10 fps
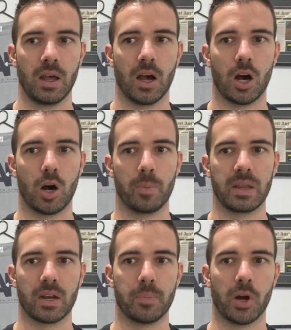a hobby
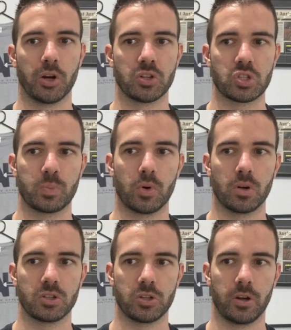and a bogan
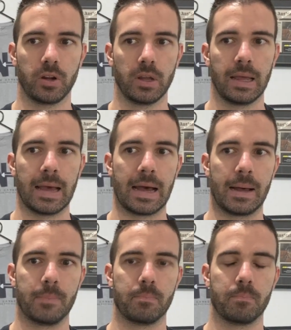sport to
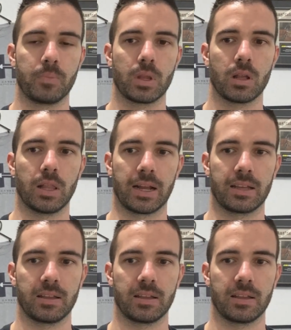like